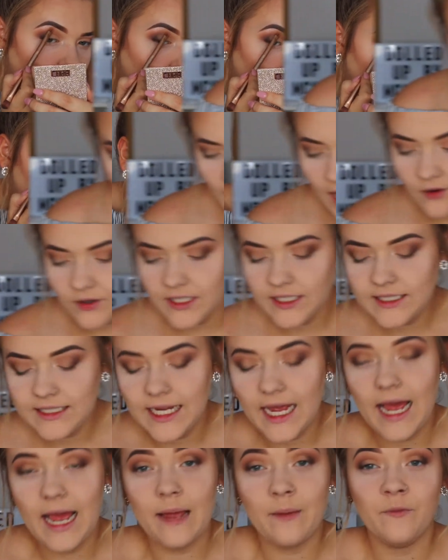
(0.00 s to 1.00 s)
Now it is
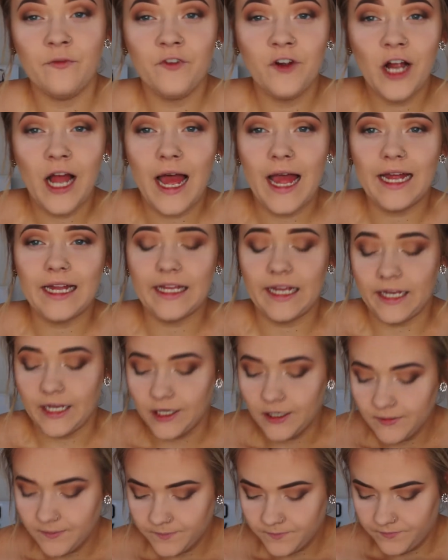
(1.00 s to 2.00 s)
time for
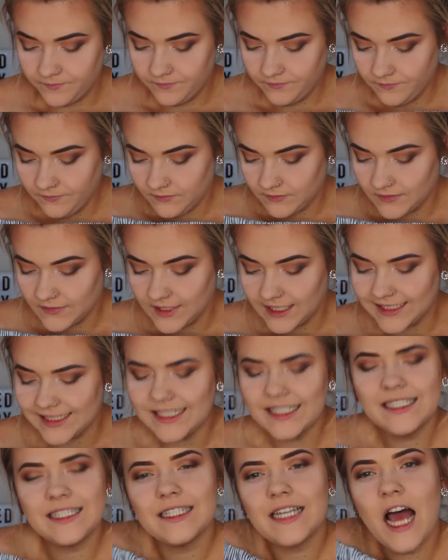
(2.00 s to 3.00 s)
eyeliner. This
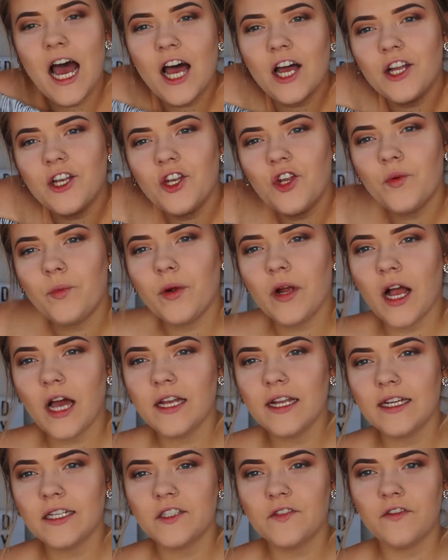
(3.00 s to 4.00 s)
is not a new
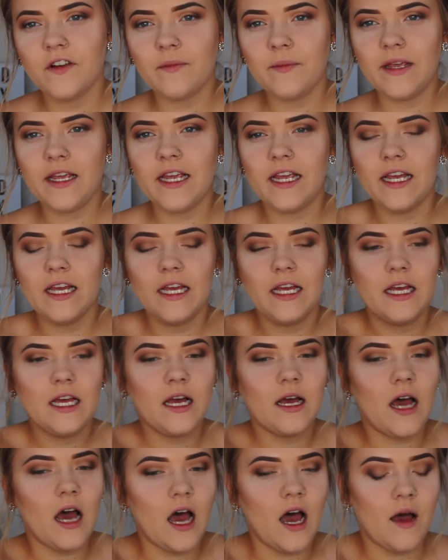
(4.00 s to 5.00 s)
product for me,
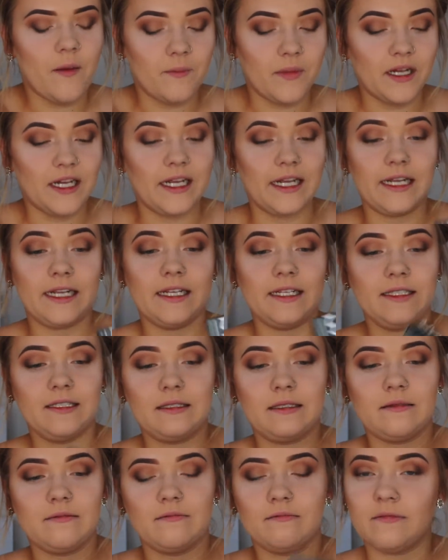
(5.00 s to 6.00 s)
but it
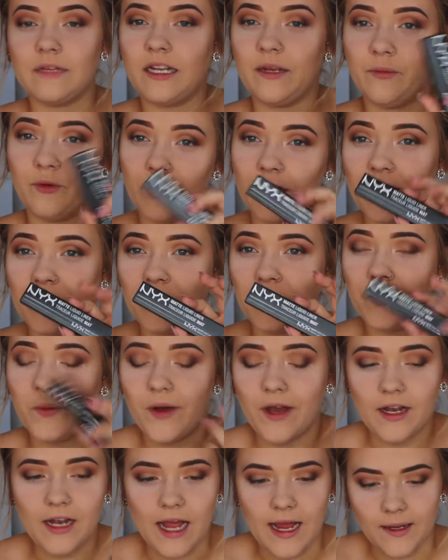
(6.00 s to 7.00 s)
is a brand new
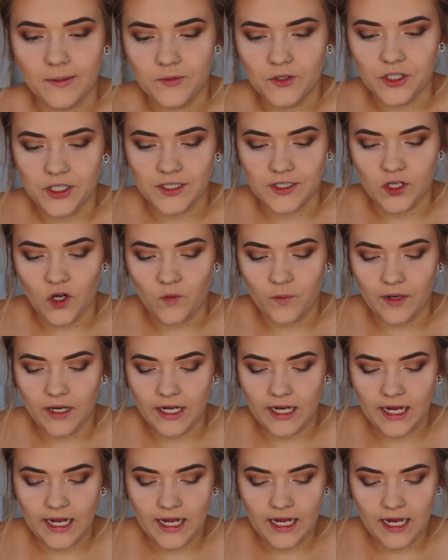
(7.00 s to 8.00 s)
one. I am just opening it.